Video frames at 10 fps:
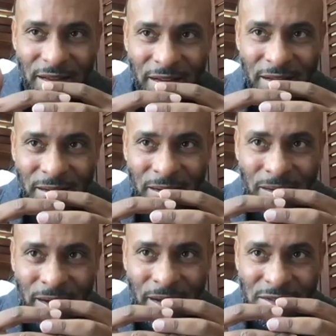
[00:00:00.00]

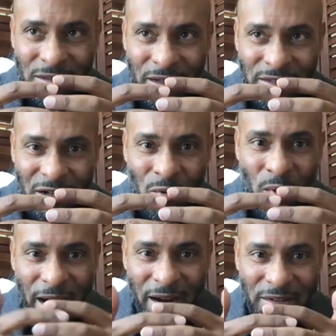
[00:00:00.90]
as an
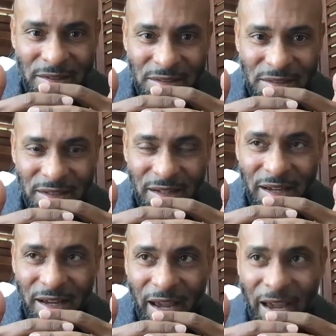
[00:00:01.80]
awareness
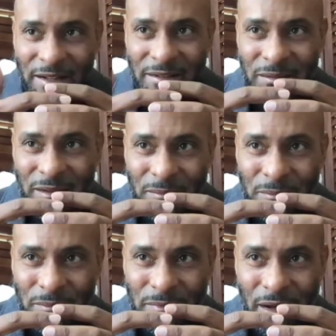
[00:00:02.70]
and
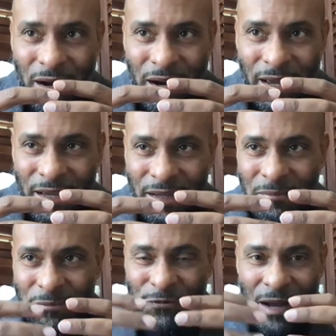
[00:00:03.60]
are
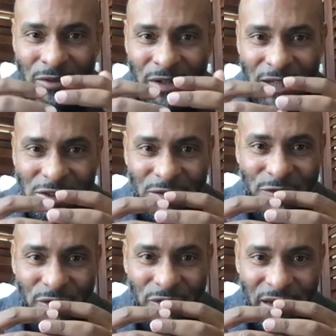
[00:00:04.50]
a foundation
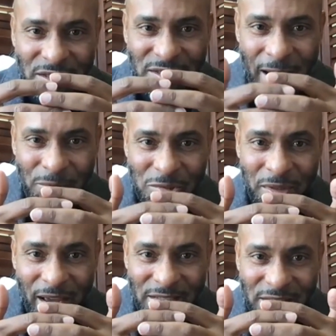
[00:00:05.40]
for their
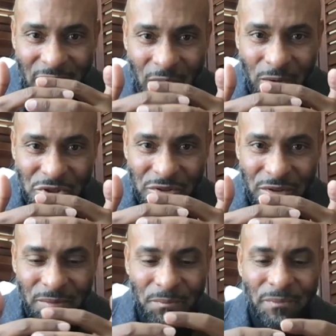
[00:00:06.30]
establishment as a
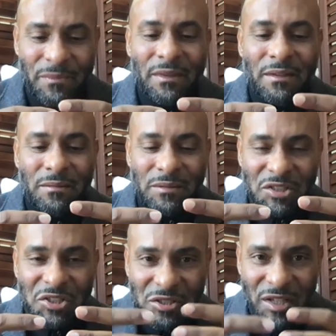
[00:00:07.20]
culture
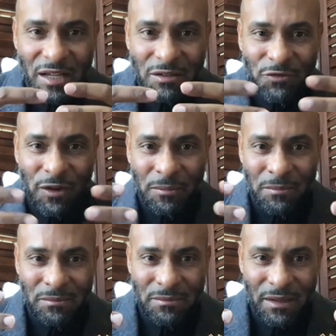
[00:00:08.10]
distinct
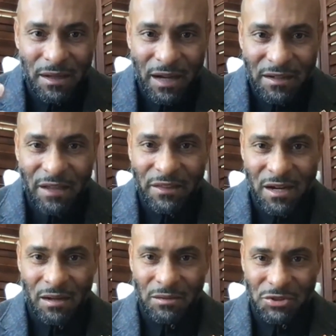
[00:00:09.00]
from another
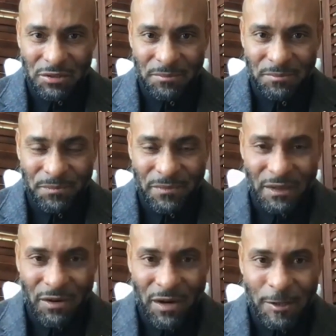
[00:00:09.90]
culture.
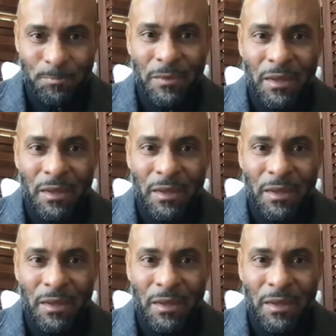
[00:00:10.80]
All right.